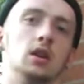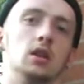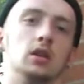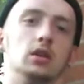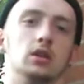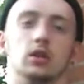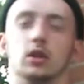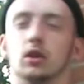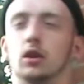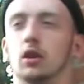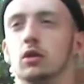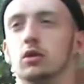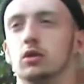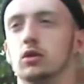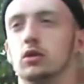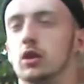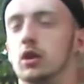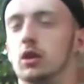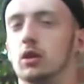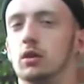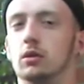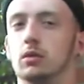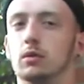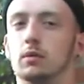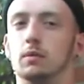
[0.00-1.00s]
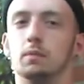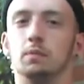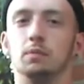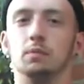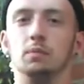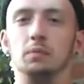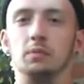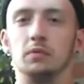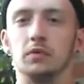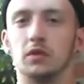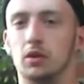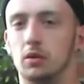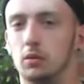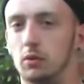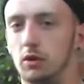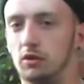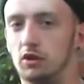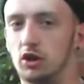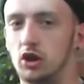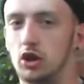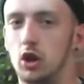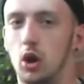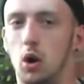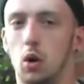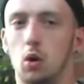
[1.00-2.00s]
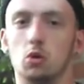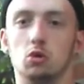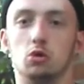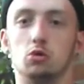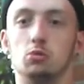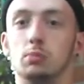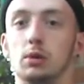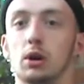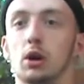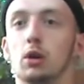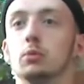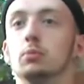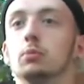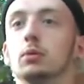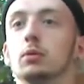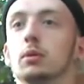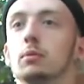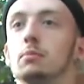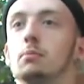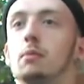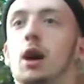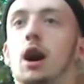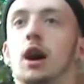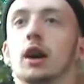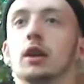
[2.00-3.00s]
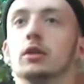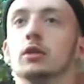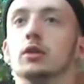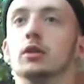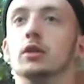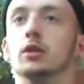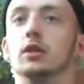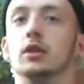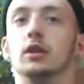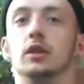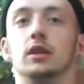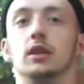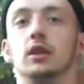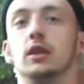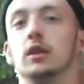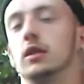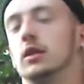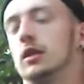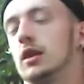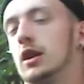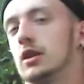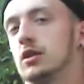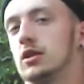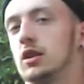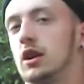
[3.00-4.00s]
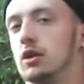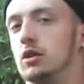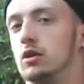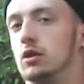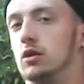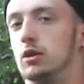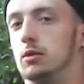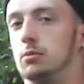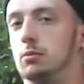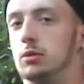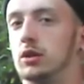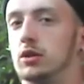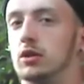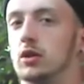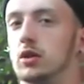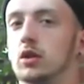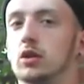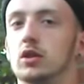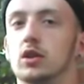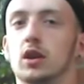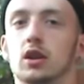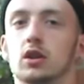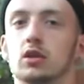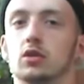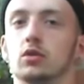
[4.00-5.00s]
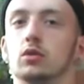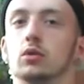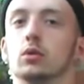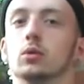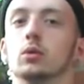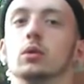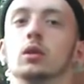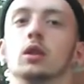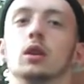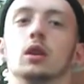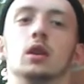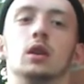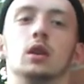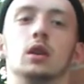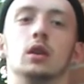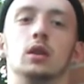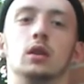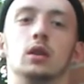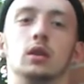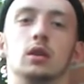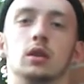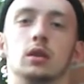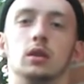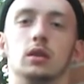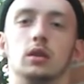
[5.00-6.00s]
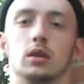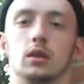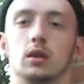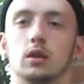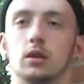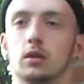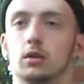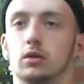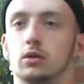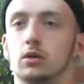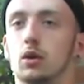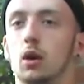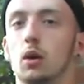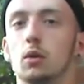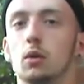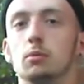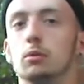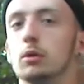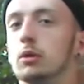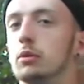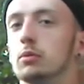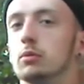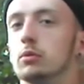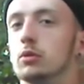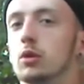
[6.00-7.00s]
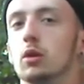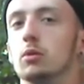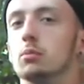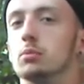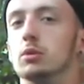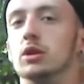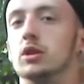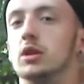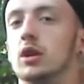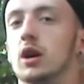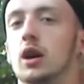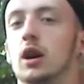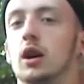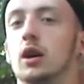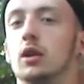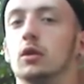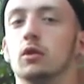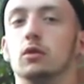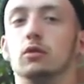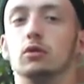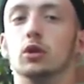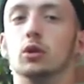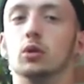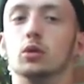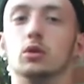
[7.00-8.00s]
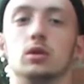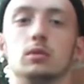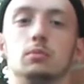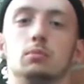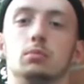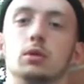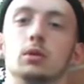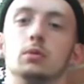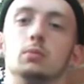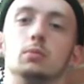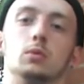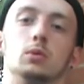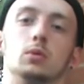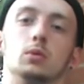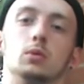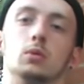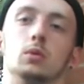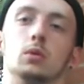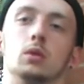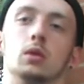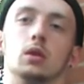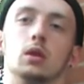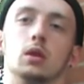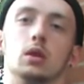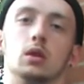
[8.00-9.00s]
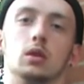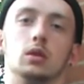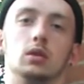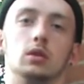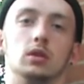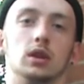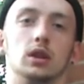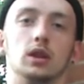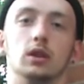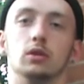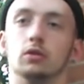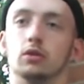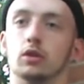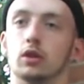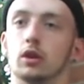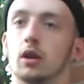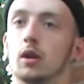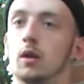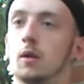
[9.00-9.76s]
you know. So with your goals, be open-minded, and that's how you're going to be successful. Don't be scared of losing people either.